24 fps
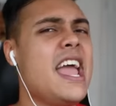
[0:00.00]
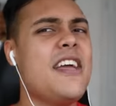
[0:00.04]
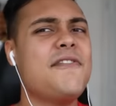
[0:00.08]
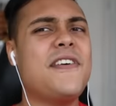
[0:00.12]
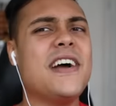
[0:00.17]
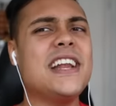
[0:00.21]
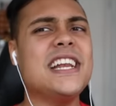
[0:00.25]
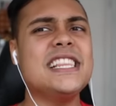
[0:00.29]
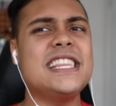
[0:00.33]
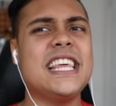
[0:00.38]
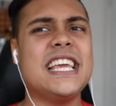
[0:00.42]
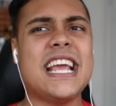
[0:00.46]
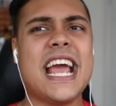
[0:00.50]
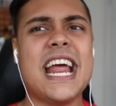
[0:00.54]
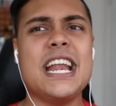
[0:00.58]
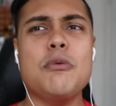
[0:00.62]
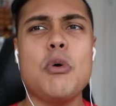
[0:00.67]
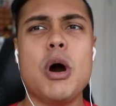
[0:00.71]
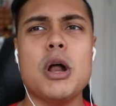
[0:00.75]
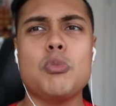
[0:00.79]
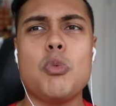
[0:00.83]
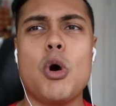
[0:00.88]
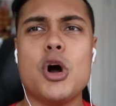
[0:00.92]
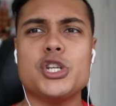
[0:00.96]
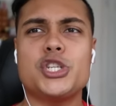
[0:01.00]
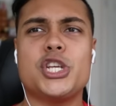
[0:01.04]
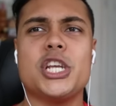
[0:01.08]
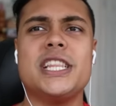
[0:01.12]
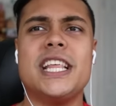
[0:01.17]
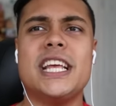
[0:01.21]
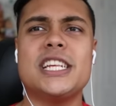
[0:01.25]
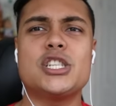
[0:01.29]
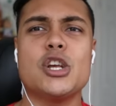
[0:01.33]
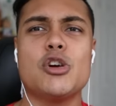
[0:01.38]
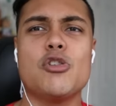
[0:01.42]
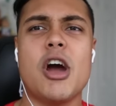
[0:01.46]
If anything, anyone watching
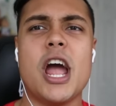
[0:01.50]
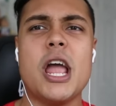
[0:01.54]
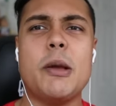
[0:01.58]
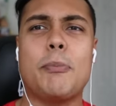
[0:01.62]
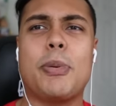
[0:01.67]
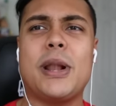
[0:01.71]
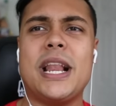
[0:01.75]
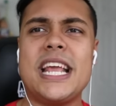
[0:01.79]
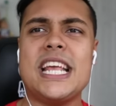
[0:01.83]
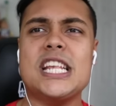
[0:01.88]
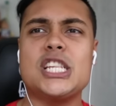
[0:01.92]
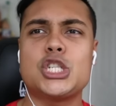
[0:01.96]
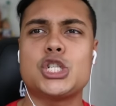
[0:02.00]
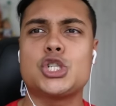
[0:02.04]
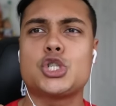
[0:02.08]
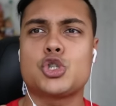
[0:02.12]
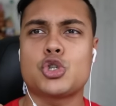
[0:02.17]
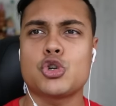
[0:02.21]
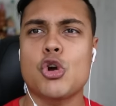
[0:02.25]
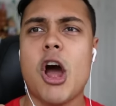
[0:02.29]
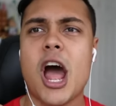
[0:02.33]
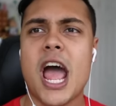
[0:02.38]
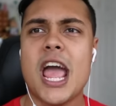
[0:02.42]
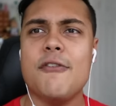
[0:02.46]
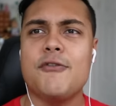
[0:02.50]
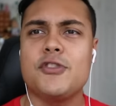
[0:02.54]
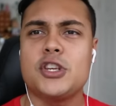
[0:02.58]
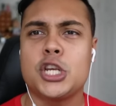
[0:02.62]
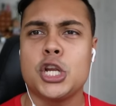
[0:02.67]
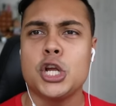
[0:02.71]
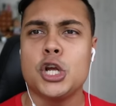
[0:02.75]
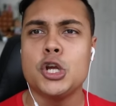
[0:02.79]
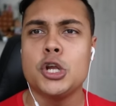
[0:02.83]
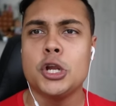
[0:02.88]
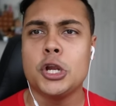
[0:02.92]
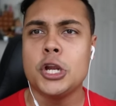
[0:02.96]
this, all right, please strive
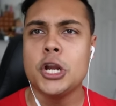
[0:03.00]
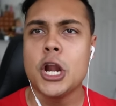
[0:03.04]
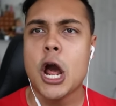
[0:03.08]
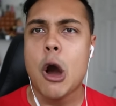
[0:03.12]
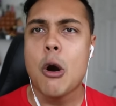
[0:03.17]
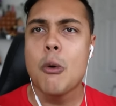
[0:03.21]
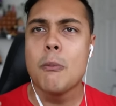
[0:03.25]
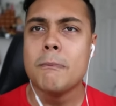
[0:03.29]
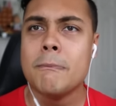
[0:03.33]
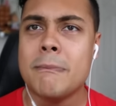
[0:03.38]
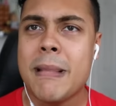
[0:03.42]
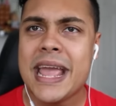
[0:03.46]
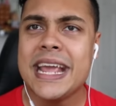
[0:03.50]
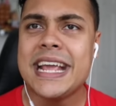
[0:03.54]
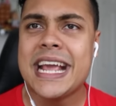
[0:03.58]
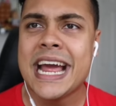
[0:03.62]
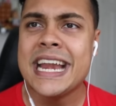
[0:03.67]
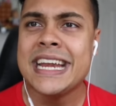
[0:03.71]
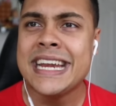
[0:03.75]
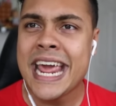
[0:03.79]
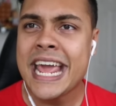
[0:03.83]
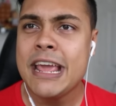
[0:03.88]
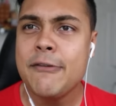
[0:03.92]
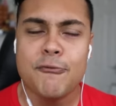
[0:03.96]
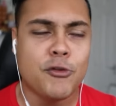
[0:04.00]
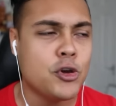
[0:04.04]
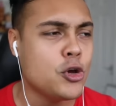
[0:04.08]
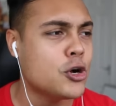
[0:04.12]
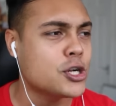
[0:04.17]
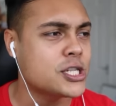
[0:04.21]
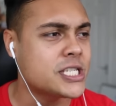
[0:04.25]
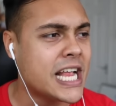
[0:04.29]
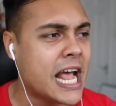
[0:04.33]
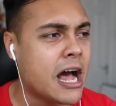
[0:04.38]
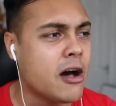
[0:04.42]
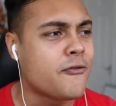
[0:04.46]
to, you know, make a name for
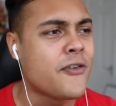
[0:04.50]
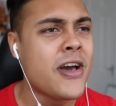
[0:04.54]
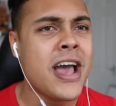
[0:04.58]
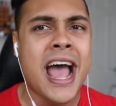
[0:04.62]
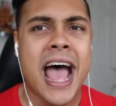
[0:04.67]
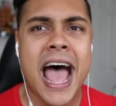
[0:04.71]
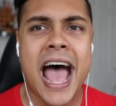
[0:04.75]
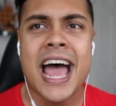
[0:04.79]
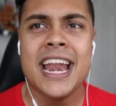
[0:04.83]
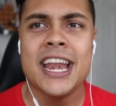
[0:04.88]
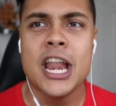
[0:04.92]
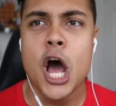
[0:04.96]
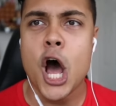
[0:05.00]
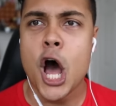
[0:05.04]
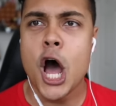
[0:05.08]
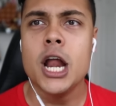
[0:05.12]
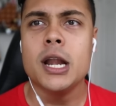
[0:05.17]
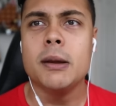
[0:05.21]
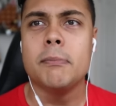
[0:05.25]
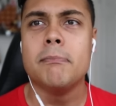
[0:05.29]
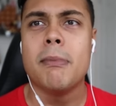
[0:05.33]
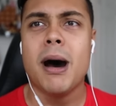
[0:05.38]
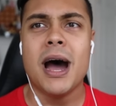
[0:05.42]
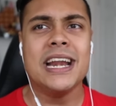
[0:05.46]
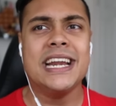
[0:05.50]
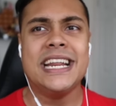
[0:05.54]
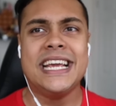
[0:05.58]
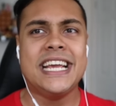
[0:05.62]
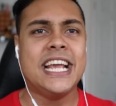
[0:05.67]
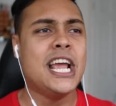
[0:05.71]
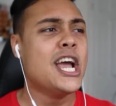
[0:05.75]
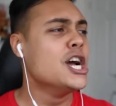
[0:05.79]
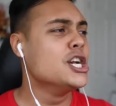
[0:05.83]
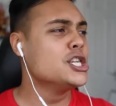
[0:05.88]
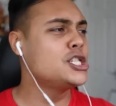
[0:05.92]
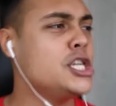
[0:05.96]
yourself and earn
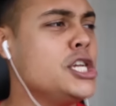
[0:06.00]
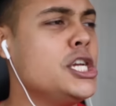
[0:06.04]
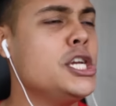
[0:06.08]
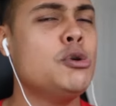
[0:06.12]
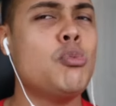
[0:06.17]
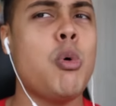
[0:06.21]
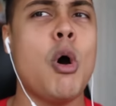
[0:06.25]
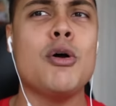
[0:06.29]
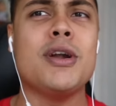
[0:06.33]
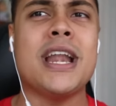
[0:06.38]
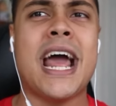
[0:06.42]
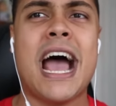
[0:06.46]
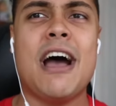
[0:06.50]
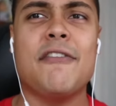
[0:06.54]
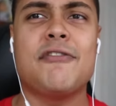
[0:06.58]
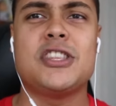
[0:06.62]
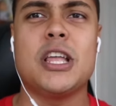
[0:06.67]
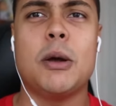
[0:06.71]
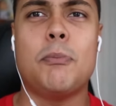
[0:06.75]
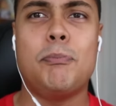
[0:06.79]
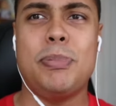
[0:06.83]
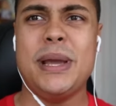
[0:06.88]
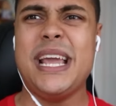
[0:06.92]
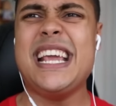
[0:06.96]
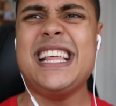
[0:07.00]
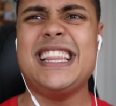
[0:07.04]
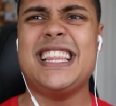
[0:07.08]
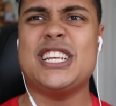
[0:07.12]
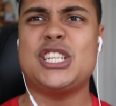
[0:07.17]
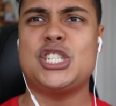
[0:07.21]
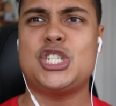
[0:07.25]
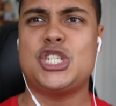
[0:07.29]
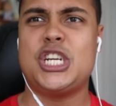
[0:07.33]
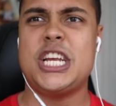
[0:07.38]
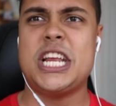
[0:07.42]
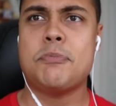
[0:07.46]
money so you won't have to be
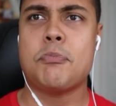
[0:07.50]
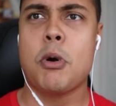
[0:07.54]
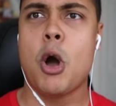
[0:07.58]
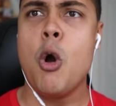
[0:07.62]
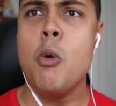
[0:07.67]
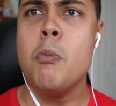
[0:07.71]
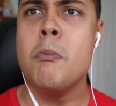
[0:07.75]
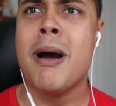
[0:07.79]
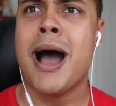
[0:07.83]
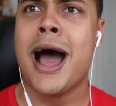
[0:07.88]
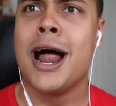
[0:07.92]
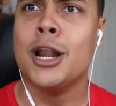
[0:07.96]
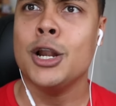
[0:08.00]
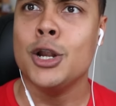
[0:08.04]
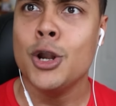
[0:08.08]
this cheap. Oh, my